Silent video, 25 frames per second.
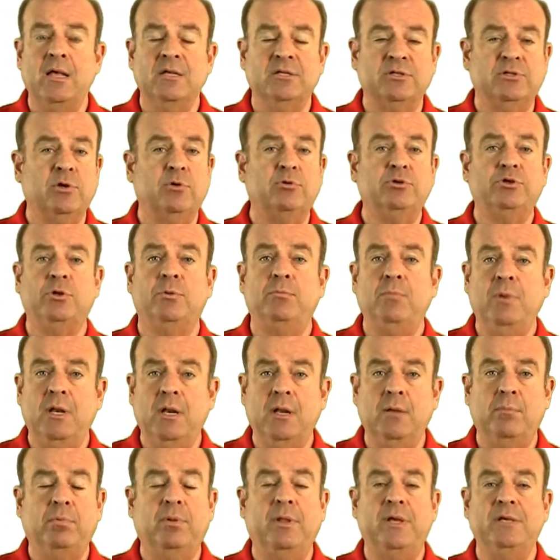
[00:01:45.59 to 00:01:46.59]
social
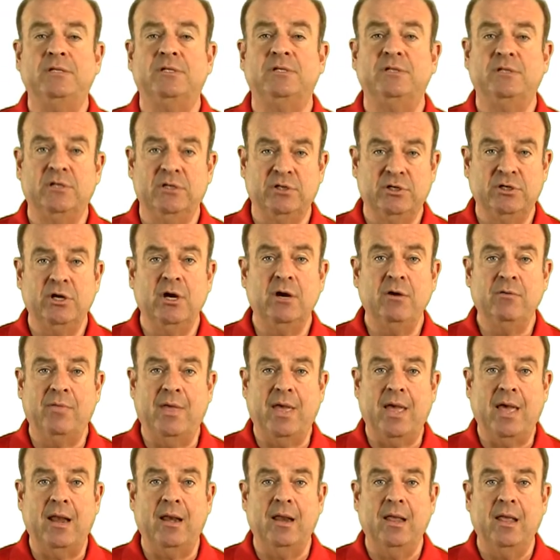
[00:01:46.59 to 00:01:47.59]
media places to share
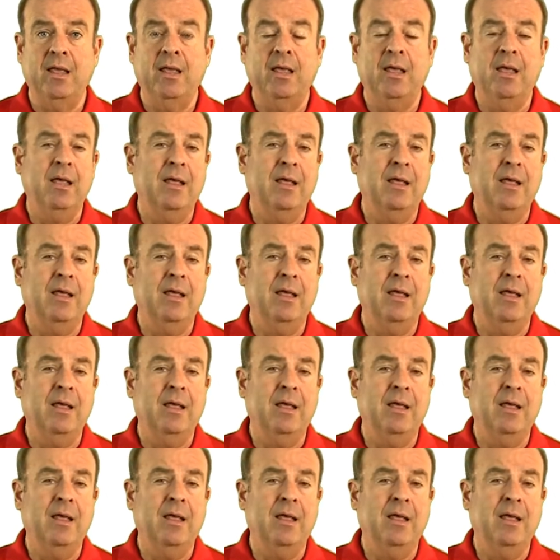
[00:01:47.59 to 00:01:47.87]
that,